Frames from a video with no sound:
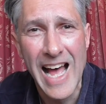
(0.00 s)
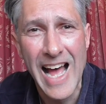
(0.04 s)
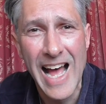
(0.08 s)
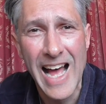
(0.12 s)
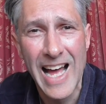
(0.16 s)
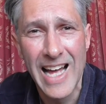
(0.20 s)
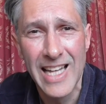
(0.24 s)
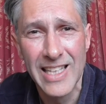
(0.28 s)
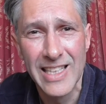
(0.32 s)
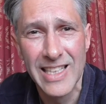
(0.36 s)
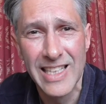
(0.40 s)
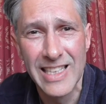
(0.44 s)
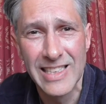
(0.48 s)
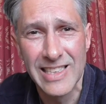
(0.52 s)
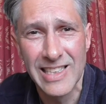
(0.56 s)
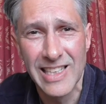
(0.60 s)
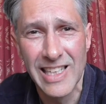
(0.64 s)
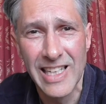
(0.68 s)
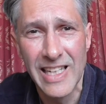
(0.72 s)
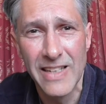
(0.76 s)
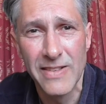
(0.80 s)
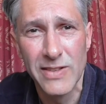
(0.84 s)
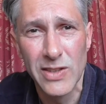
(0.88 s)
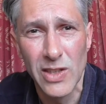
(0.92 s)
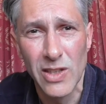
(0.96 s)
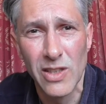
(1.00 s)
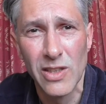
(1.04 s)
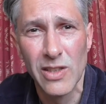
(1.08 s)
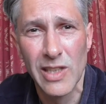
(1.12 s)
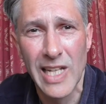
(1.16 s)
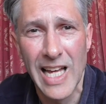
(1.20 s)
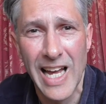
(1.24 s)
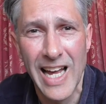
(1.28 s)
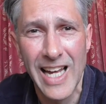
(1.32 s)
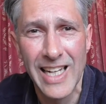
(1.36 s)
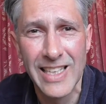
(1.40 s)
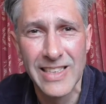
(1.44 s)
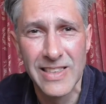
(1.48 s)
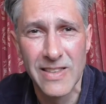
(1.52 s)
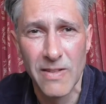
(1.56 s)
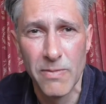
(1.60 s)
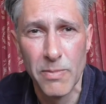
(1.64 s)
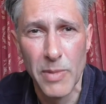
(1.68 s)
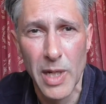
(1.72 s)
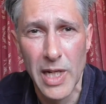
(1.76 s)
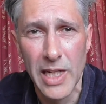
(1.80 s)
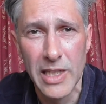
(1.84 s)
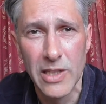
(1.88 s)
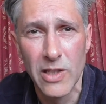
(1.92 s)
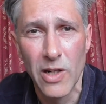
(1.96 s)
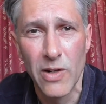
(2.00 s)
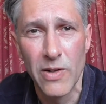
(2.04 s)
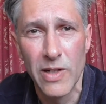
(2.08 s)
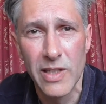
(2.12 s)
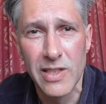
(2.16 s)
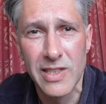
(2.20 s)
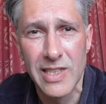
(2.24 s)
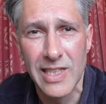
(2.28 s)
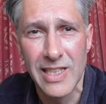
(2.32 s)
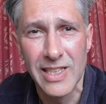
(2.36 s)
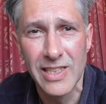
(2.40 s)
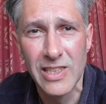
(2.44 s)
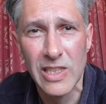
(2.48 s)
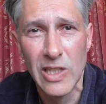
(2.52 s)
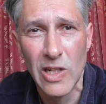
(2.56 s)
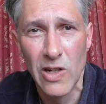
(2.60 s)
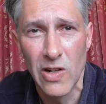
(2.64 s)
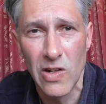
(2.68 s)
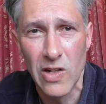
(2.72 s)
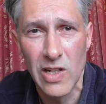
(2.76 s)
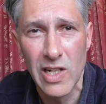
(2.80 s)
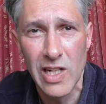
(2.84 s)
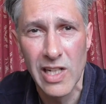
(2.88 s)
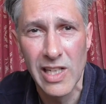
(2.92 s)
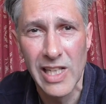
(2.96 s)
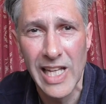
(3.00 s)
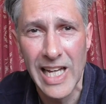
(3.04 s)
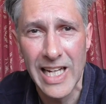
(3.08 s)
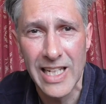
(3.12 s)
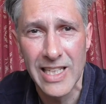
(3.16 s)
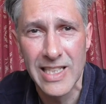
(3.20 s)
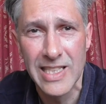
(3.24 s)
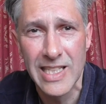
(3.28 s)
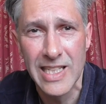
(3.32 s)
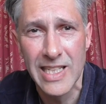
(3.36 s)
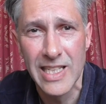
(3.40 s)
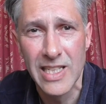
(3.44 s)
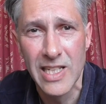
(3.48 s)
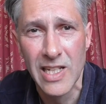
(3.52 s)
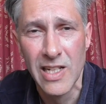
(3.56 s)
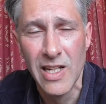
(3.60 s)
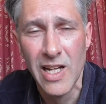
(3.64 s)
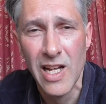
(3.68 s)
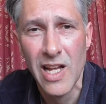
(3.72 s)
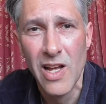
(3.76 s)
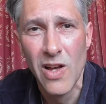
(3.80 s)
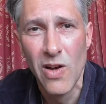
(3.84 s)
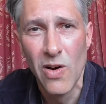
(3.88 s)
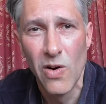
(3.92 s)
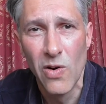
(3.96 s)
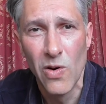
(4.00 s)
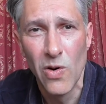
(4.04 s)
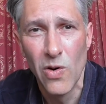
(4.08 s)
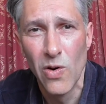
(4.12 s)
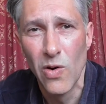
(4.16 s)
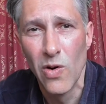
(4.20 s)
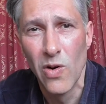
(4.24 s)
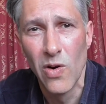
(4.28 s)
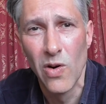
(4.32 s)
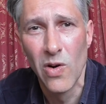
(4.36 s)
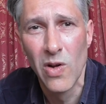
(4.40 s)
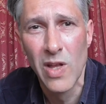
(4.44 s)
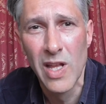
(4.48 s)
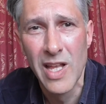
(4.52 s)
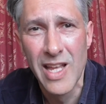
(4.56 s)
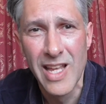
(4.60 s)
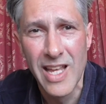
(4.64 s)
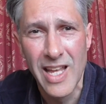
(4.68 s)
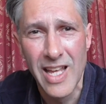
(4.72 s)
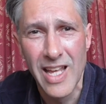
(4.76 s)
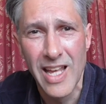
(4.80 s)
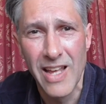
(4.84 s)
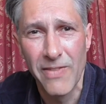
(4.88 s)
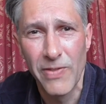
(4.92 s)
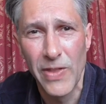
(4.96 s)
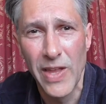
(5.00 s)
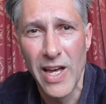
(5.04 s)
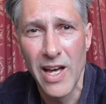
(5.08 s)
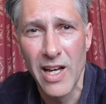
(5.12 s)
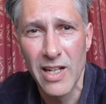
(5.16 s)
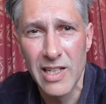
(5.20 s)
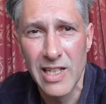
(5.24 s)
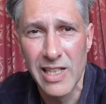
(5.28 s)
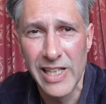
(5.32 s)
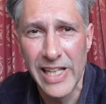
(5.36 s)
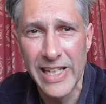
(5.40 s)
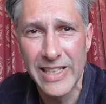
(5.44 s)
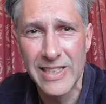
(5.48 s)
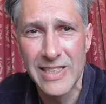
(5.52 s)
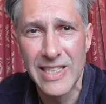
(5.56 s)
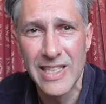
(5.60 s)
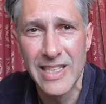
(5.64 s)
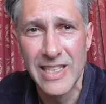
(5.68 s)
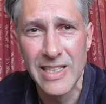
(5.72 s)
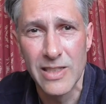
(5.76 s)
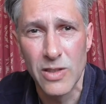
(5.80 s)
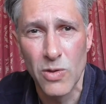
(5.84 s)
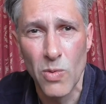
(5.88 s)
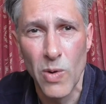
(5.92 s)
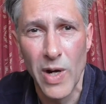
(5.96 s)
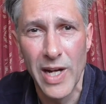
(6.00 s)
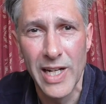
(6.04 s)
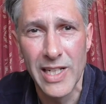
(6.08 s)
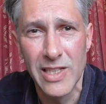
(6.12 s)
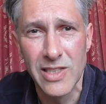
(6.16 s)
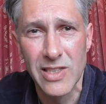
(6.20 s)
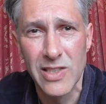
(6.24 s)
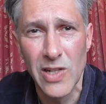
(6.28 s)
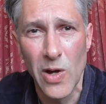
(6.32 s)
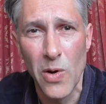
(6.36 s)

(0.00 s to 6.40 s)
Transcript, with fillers: And this leaves all kinds of minorities not collected, or if they are collected, it's quite